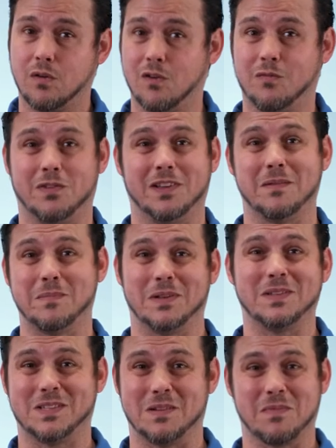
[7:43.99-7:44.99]
Hopefully it
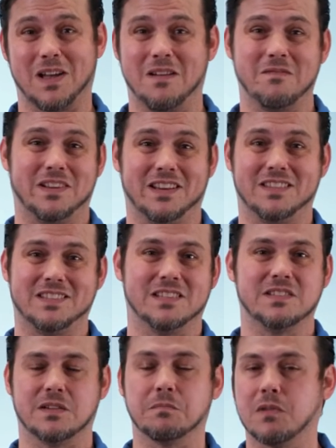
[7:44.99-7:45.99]
builds some confidence
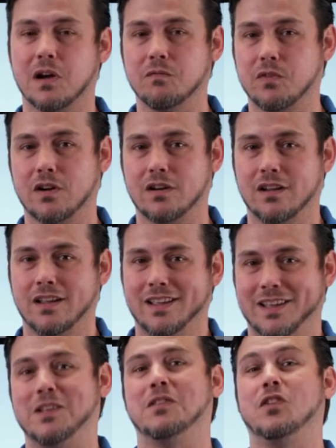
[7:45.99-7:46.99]
and some comfort
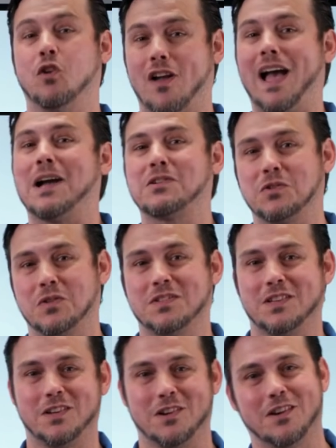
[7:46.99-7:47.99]
in your actual
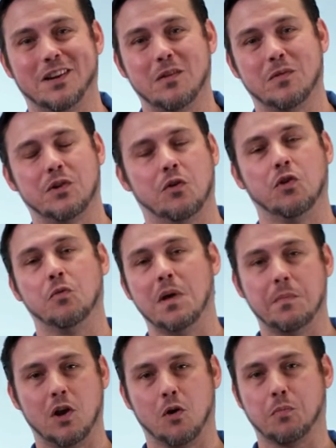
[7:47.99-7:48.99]
security with your new
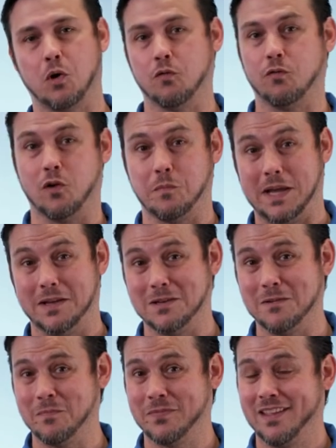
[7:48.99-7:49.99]
MimioPro 4
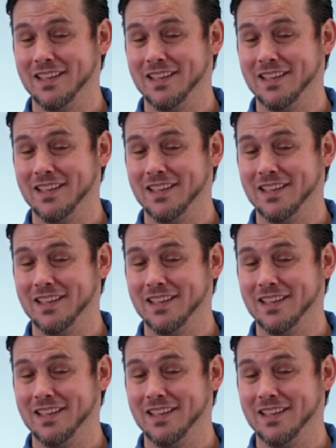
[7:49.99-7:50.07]
panel.